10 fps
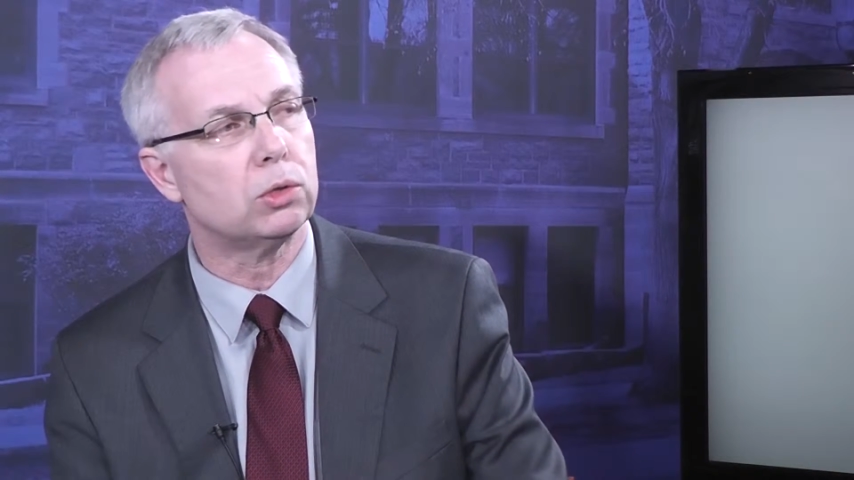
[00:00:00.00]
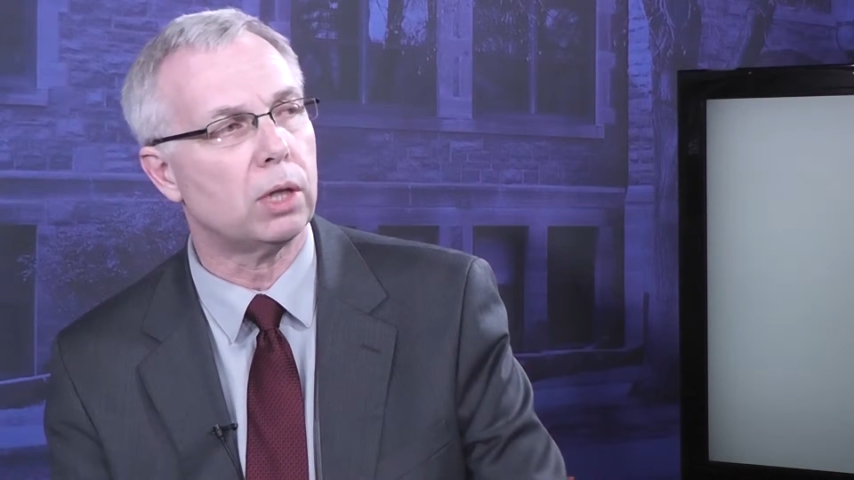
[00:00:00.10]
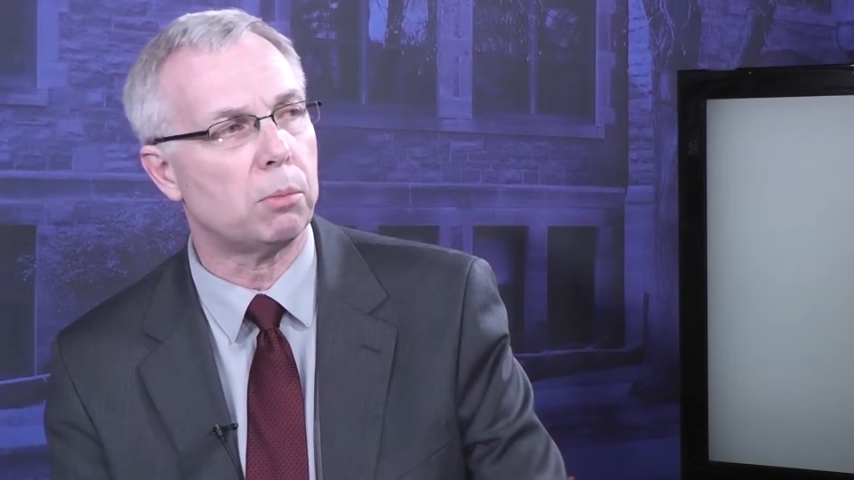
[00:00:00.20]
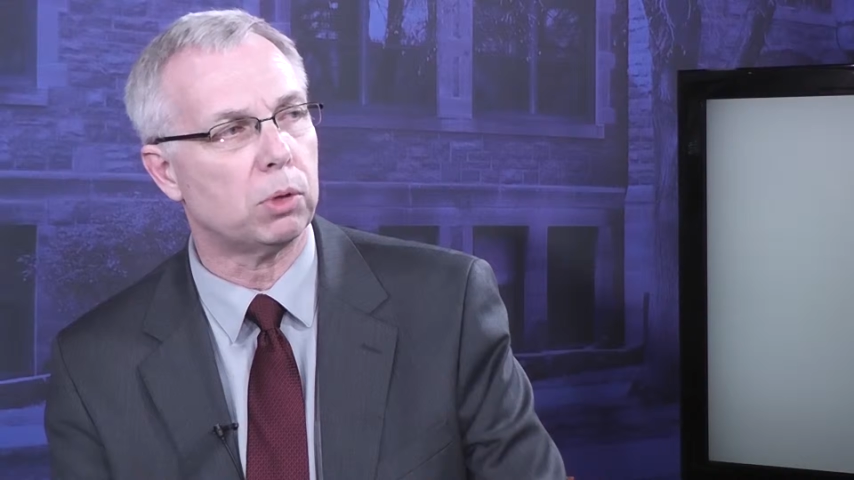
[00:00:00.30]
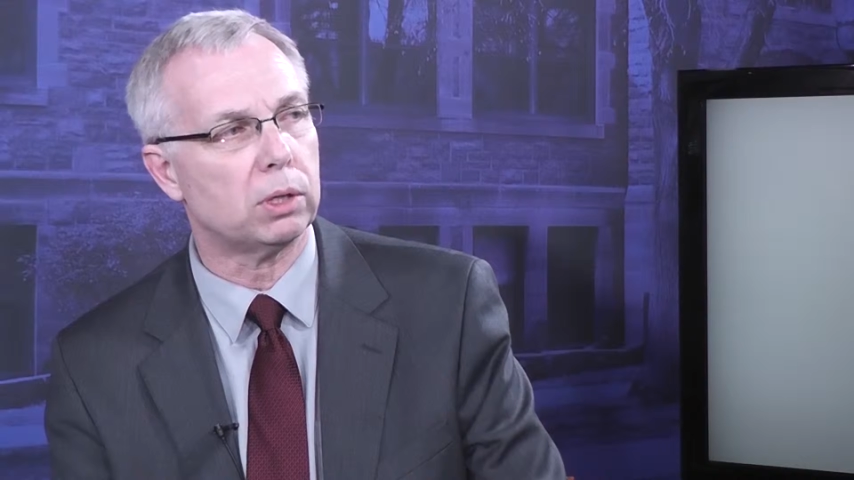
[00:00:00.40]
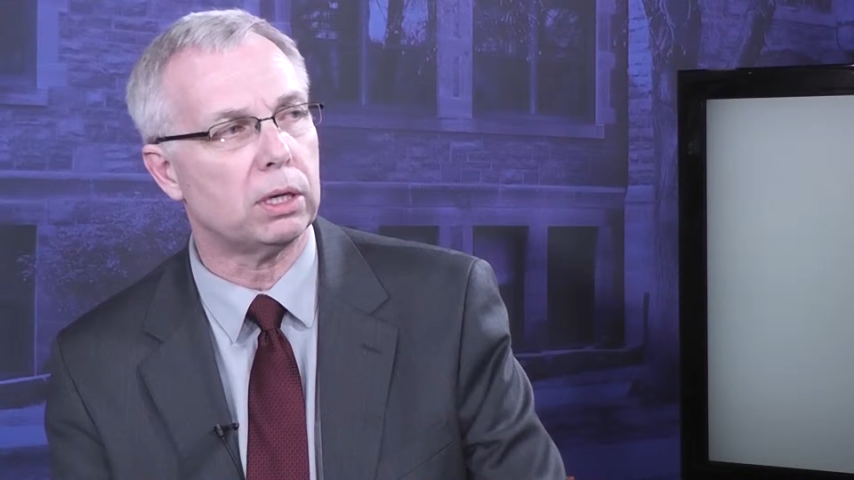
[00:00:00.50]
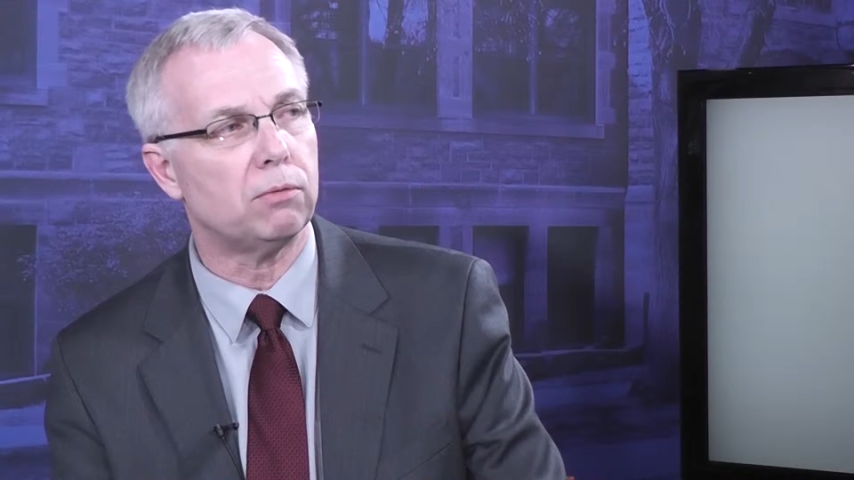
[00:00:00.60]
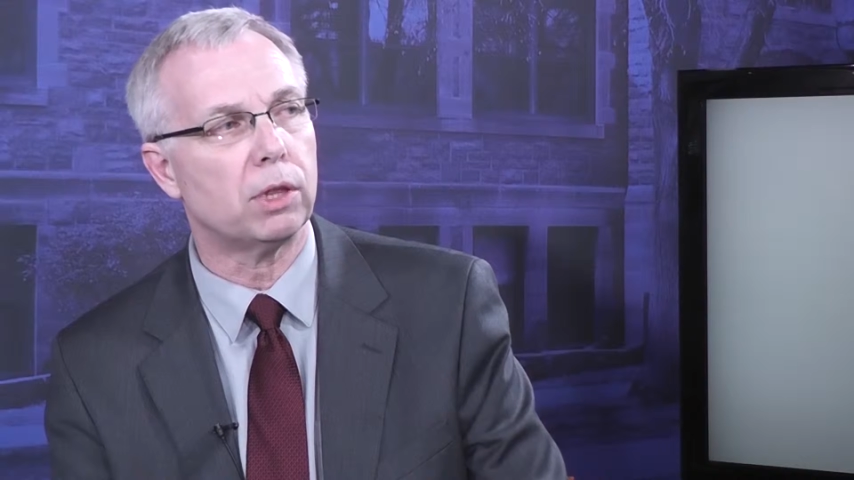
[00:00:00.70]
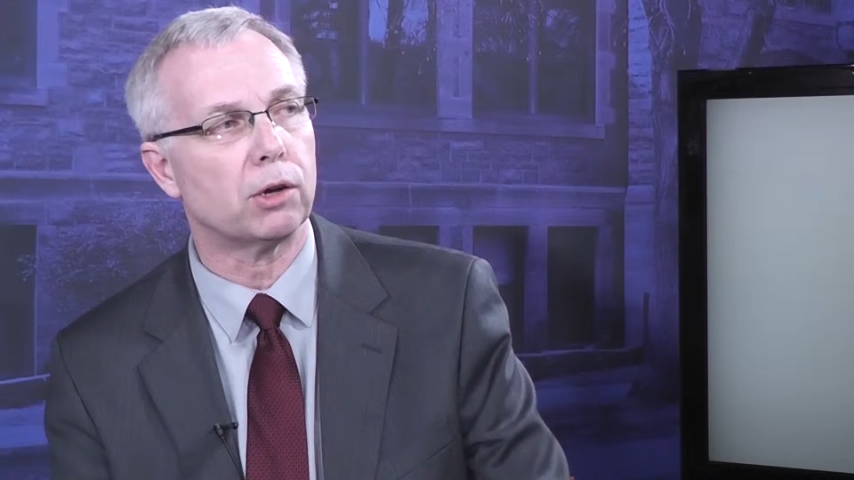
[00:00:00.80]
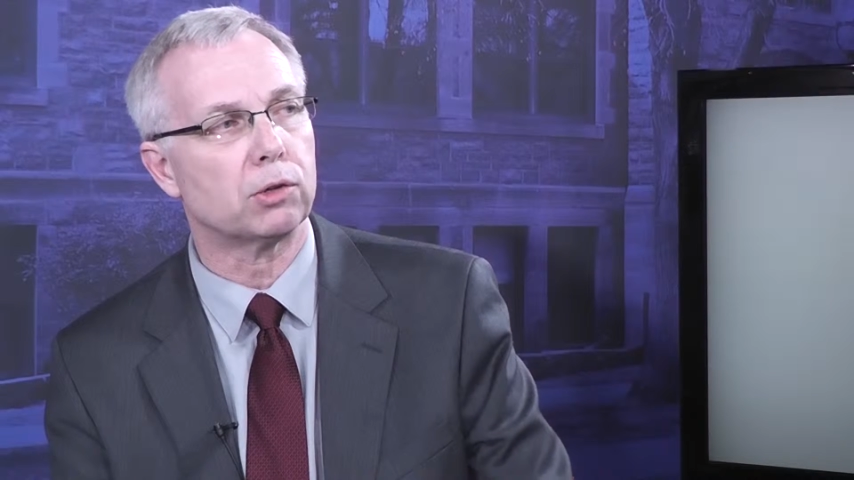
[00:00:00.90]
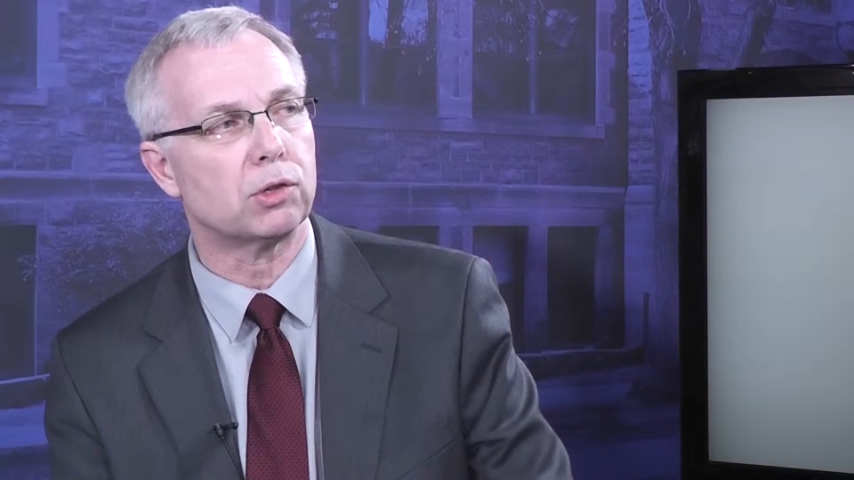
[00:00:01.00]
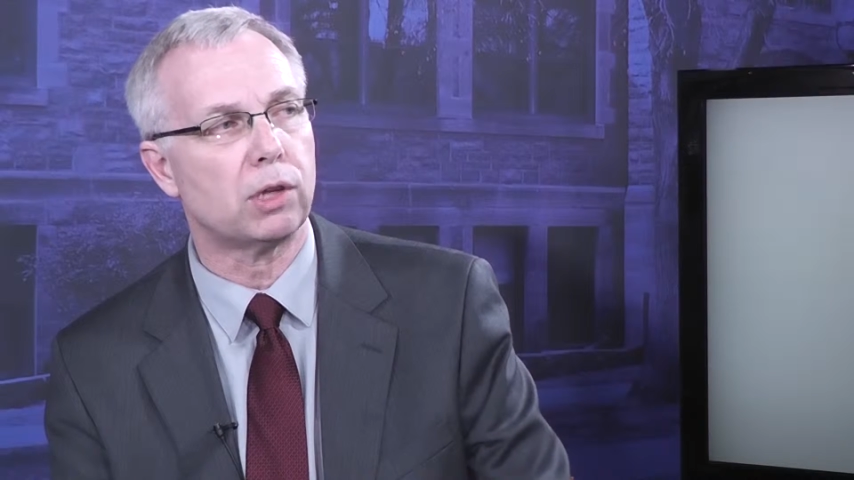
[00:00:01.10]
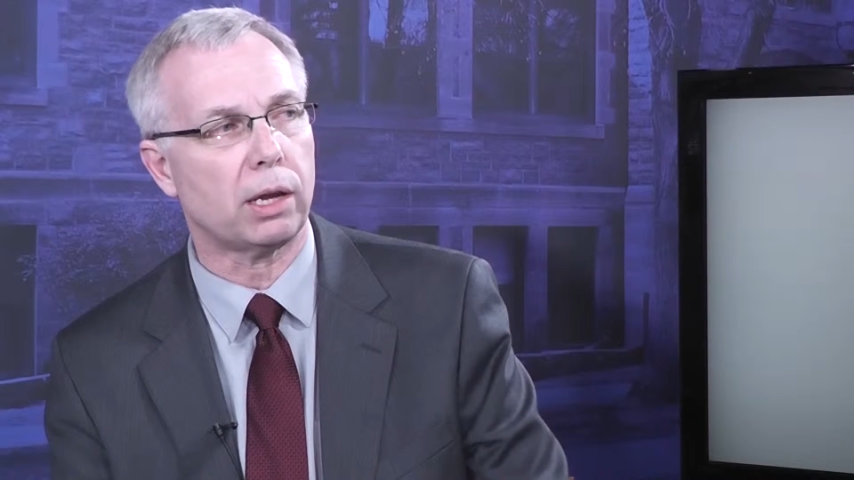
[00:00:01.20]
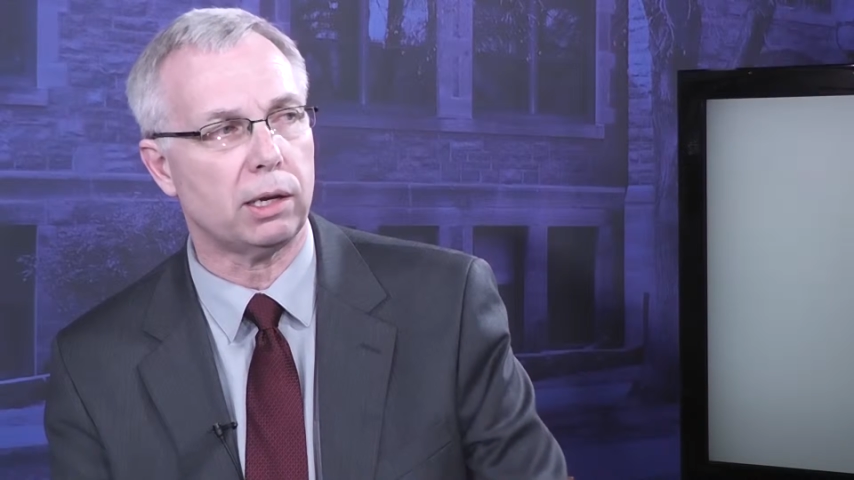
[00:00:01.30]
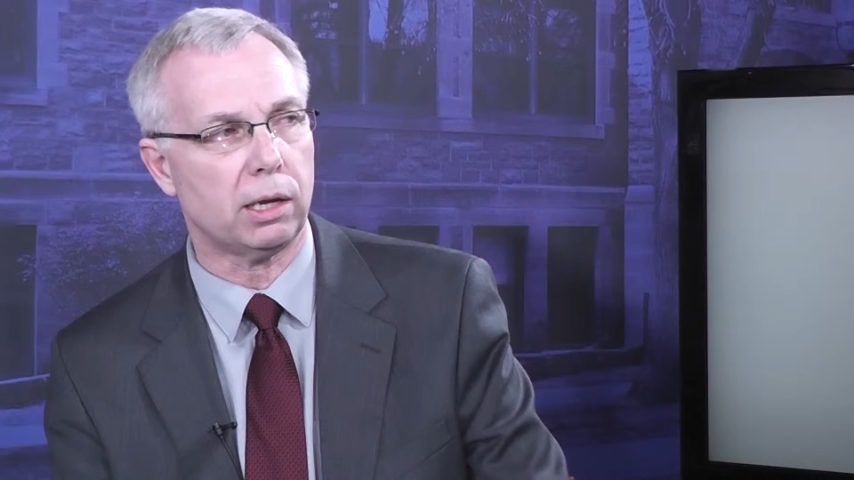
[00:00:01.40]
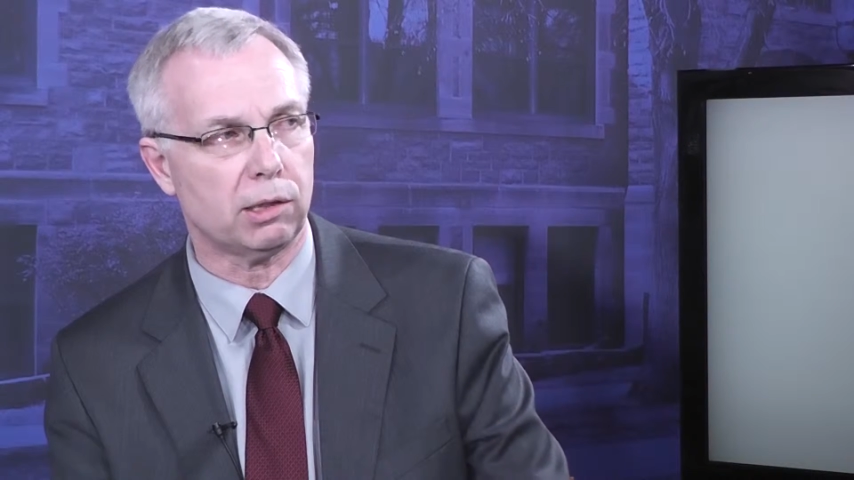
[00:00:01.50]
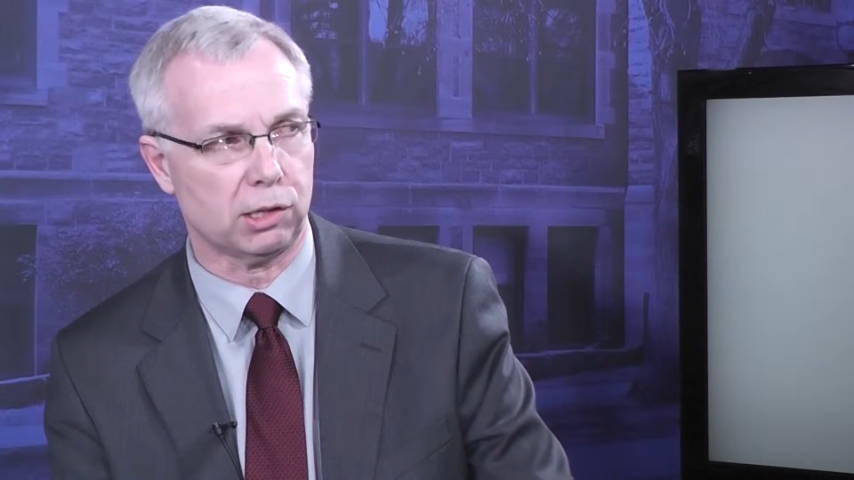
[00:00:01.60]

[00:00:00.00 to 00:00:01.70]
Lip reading: they believe they're sending,